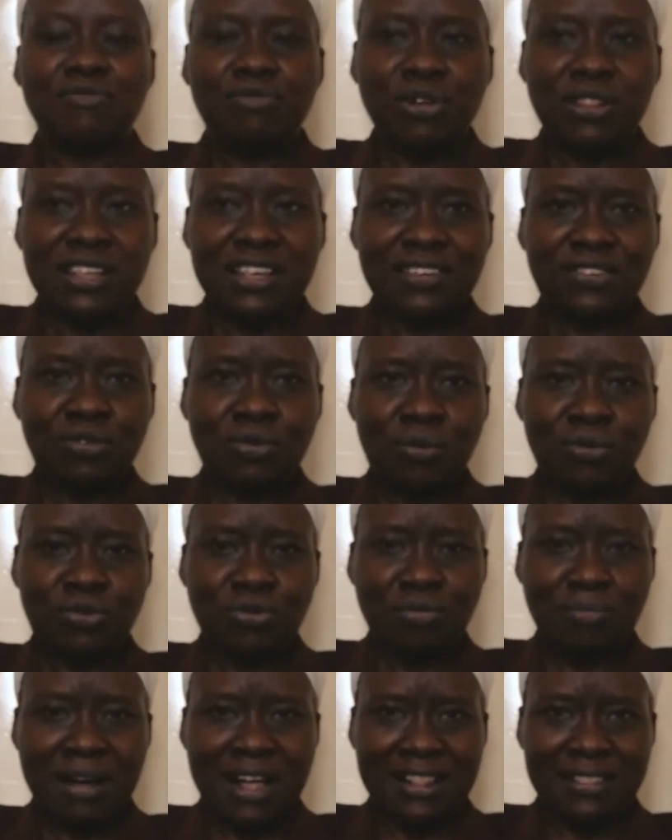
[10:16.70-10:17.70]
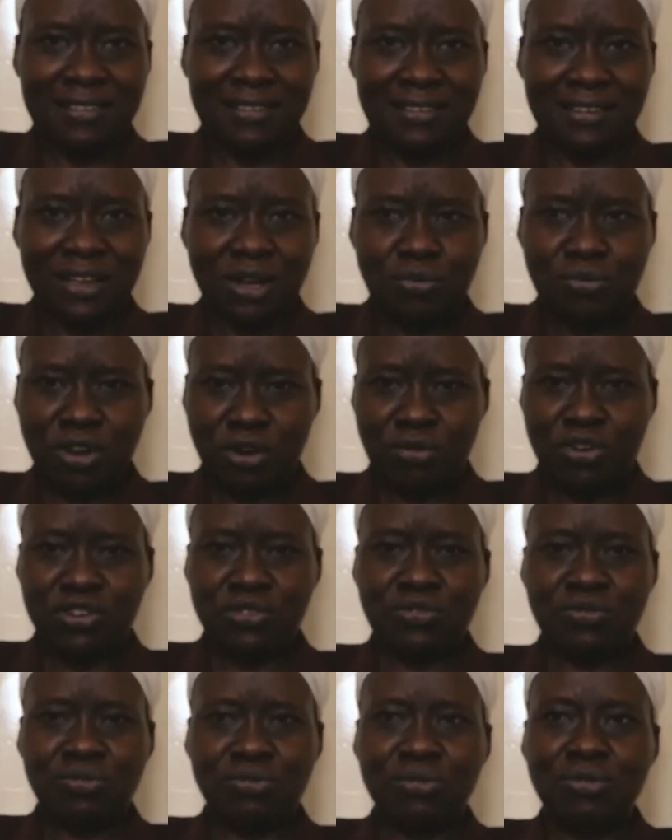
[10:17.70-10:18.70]
For these 2 months, we are
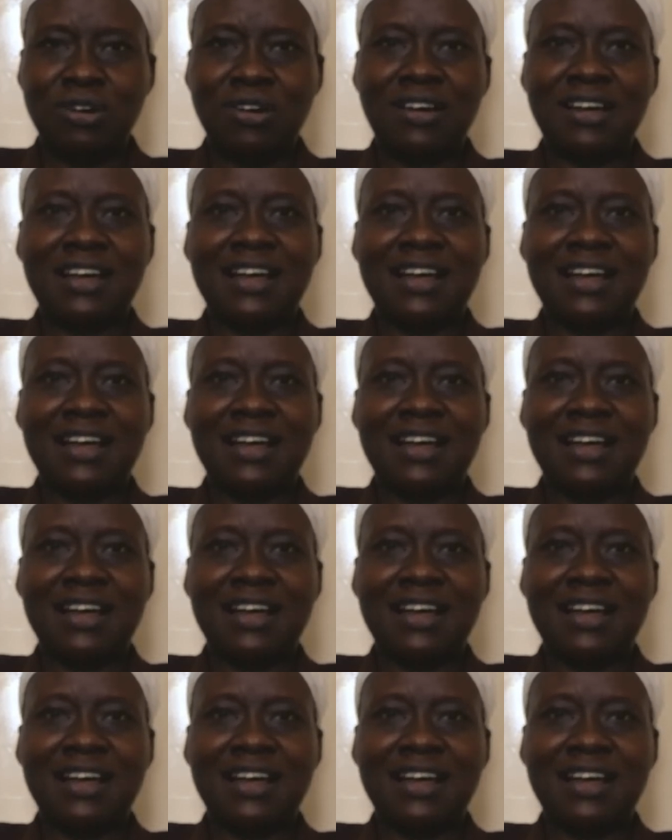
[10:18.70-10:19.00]
going to